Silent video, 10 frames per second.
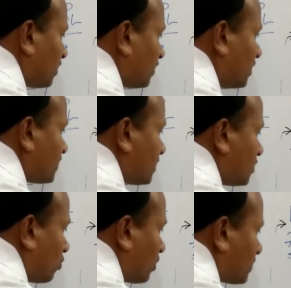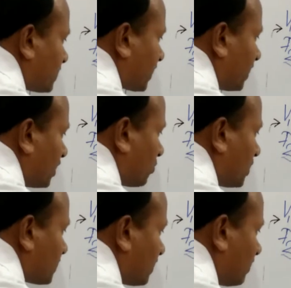This is your second
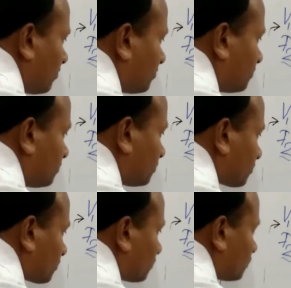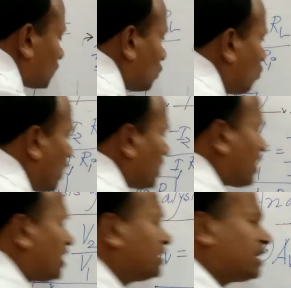equation. What
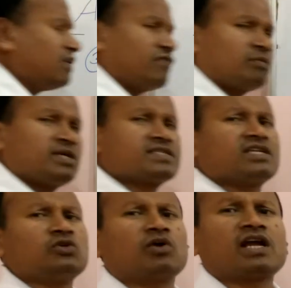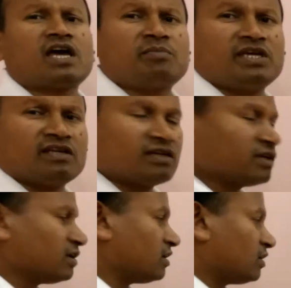other information you are having?
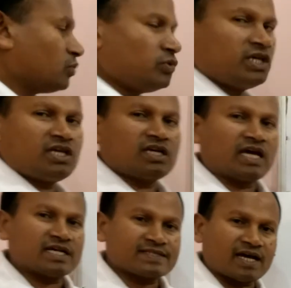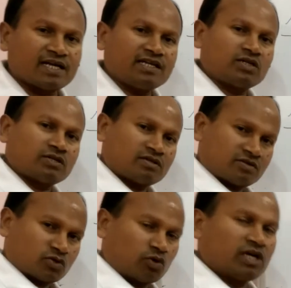As I
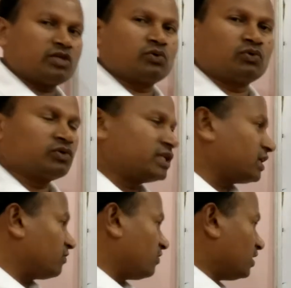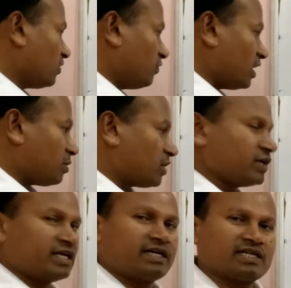told you that whenever we
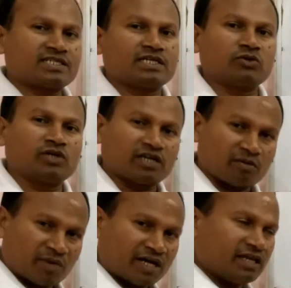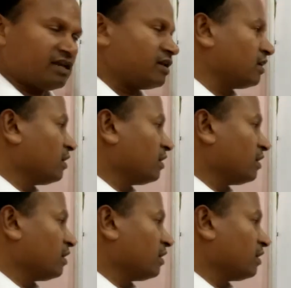are interested to determine